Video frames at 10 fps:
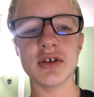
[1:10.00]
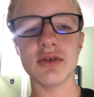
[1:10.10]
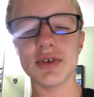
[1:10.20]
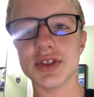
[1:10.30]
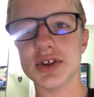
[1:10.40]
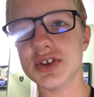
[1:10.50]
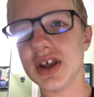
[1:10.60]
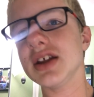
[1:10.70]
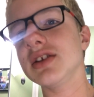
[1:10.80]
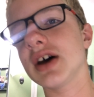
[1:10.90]
with the
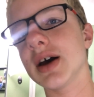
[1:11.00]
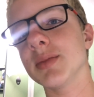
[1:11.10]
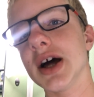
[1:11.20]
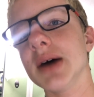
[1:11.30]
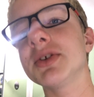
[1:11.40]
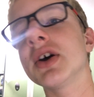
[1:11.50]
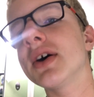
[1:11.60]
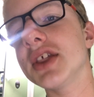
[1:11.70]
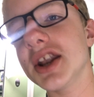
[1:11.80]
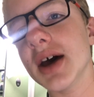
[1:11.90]
second time lapse,
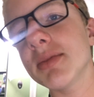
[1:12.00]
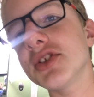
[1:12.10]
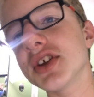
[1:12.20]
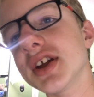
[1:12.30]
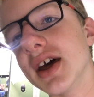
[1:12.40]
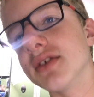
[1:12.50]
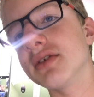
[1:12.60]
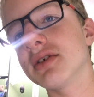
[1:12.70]
that happens again.